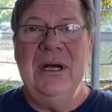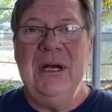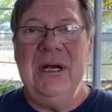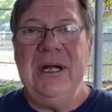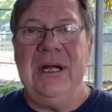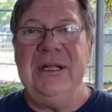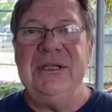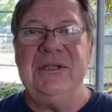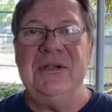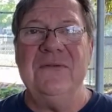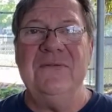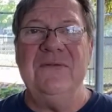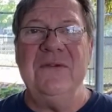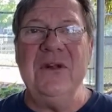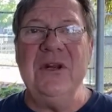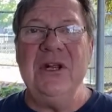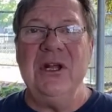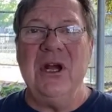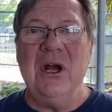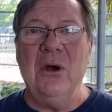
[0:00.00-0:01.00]
it's a
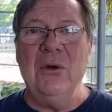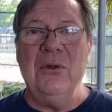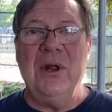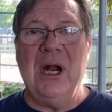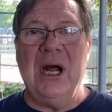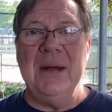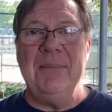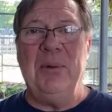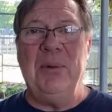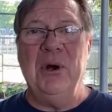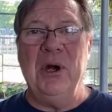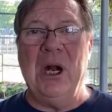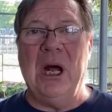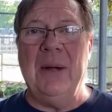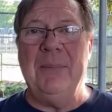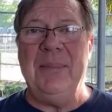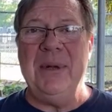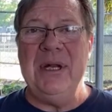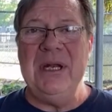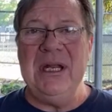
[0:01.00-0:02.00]
video that I put
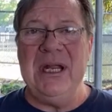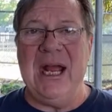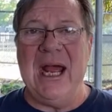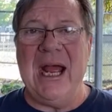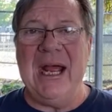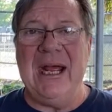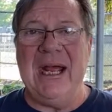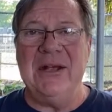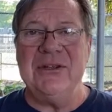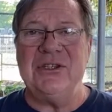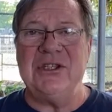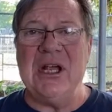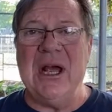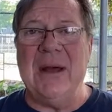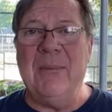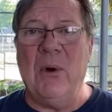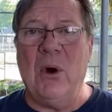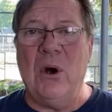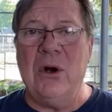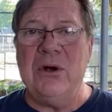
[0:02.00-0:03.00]
up in the
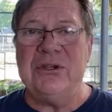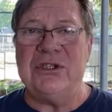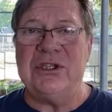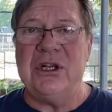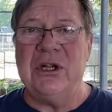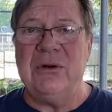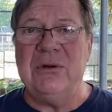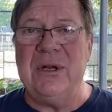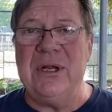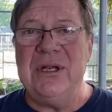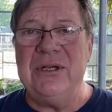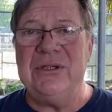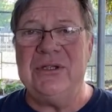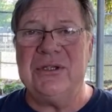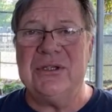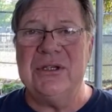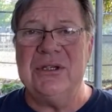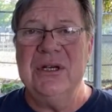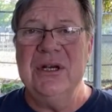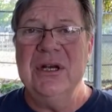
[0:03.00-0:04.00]
ASMR
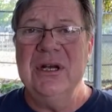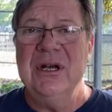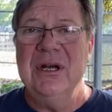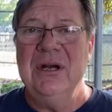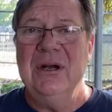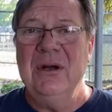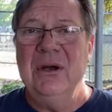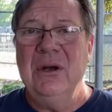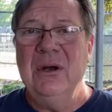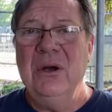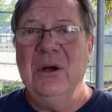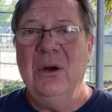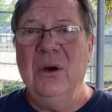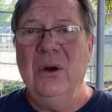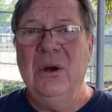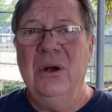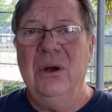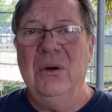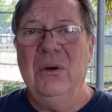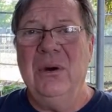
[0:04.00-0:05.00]
series.
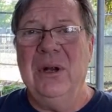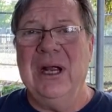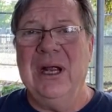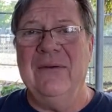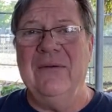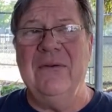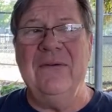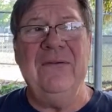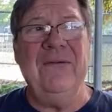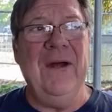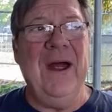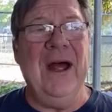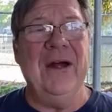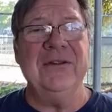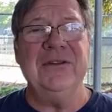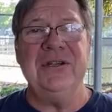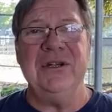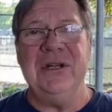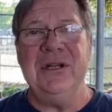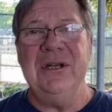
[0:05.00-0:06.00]
We have a
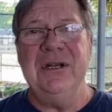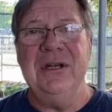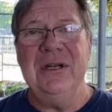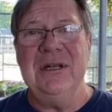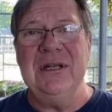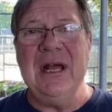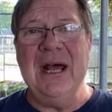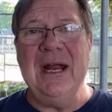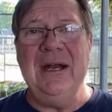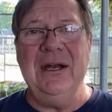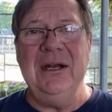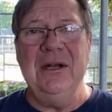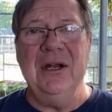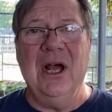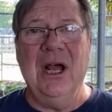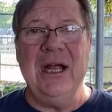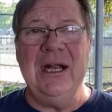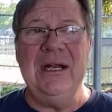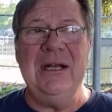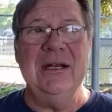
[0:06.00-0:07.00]
fountain that at
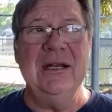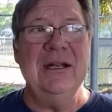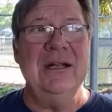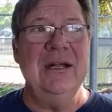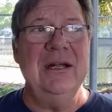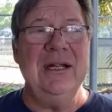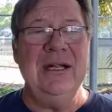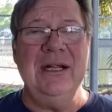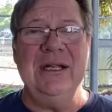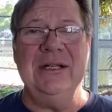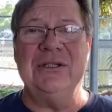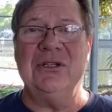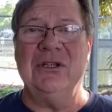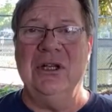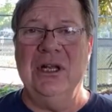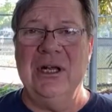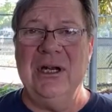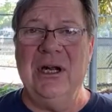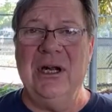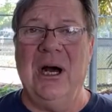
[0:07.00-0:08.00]
night it's
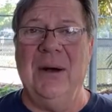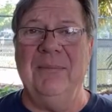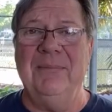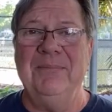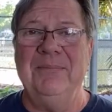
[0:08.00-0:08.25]
lit up.